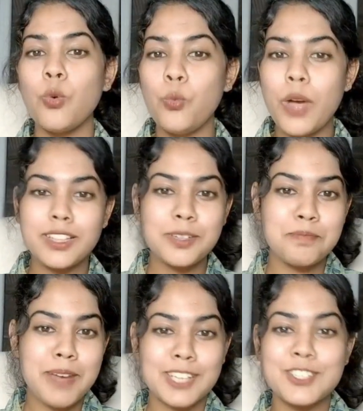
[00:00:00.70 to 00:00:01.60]
Welcome
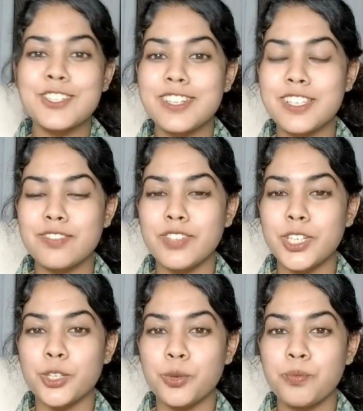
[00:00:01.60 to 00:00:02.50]
back to today's
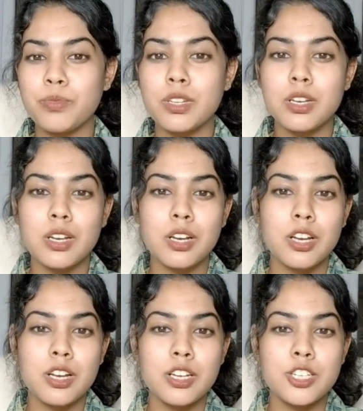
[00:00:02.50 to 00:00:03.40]
video.
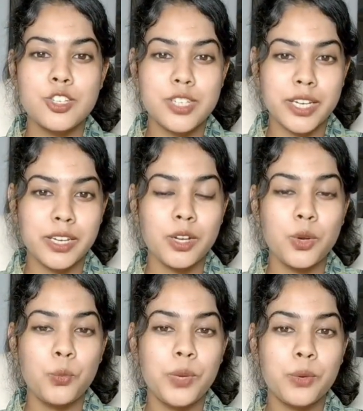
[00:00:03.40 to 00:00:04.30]
Today,
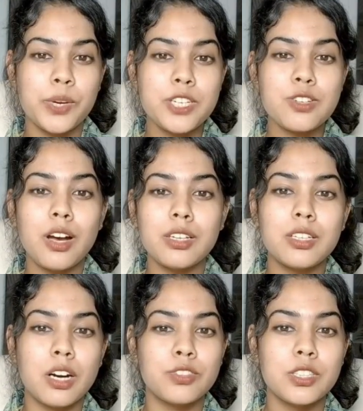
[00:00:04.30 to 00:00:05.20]
we are going to
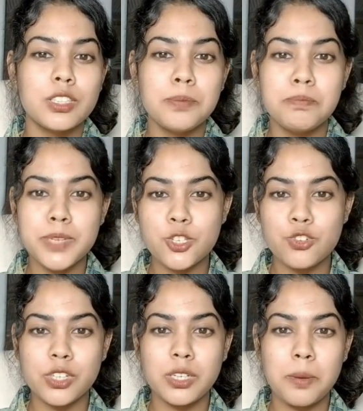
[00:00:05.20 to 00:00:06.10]
uncover the
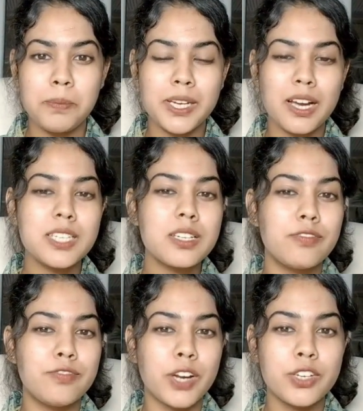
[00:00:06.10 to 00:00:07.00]
mystery behind
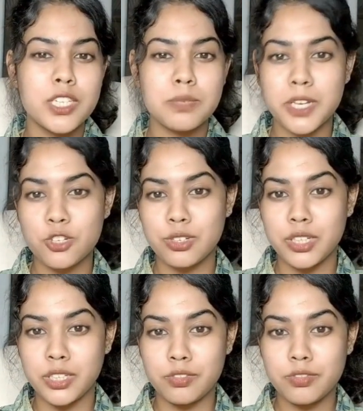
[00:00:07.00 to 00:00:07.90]
a very special
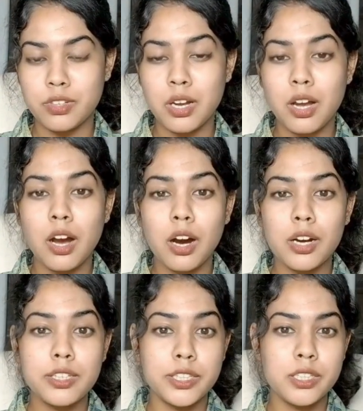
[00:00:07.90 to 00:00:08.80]
leaf.
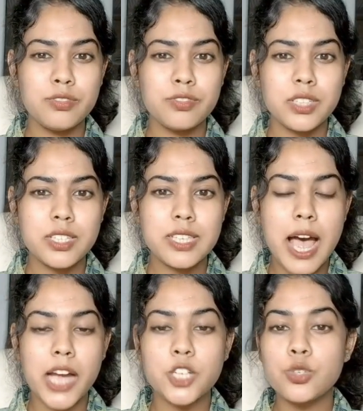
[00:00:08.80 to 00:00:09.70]
A leaf that's
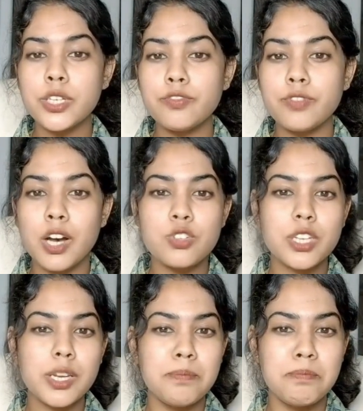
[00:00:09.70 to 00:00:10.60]
actually
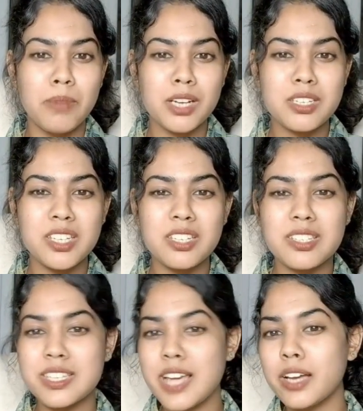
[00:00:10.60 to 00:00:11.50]
found in muddy,
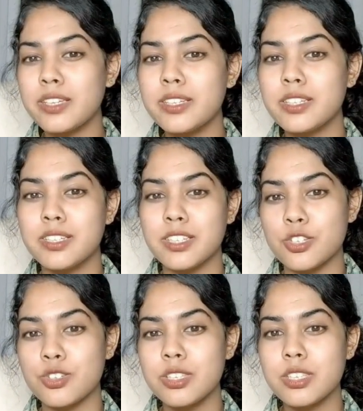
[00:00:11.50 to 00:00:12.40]
stagnant
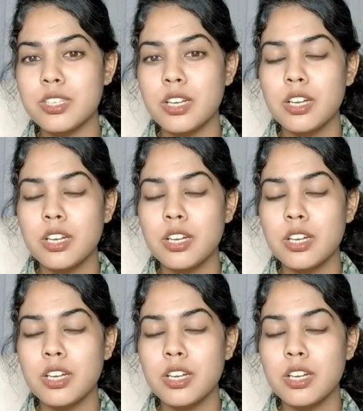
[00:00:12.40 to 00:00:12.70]
conditions,